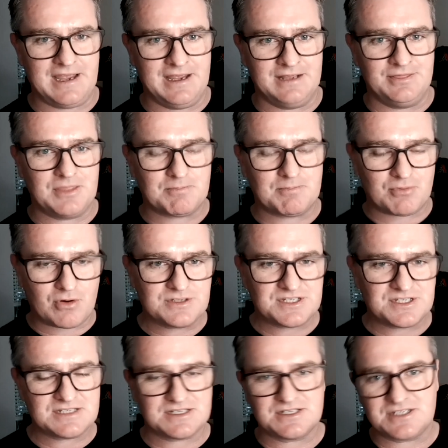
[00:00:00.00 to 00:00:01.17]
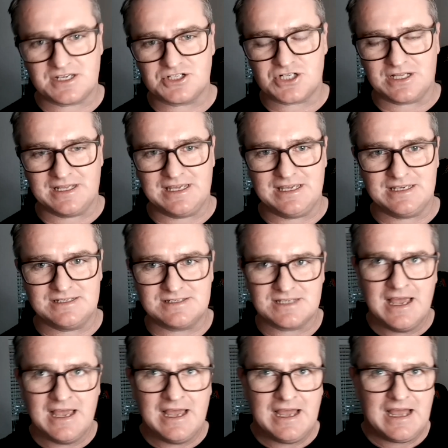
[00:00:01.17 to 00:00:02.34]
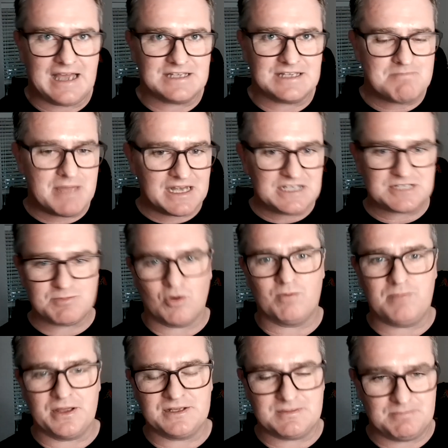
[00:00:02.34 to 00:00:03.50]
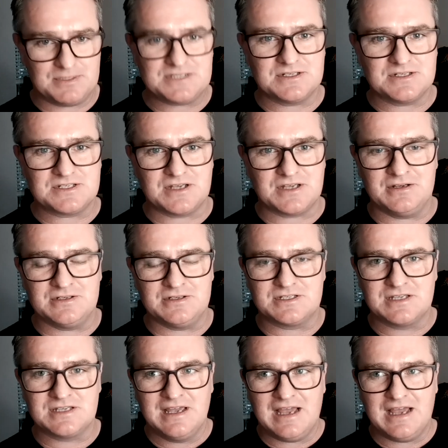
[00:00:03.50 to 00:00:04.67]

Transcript: And the process essentially is, as many small business owners,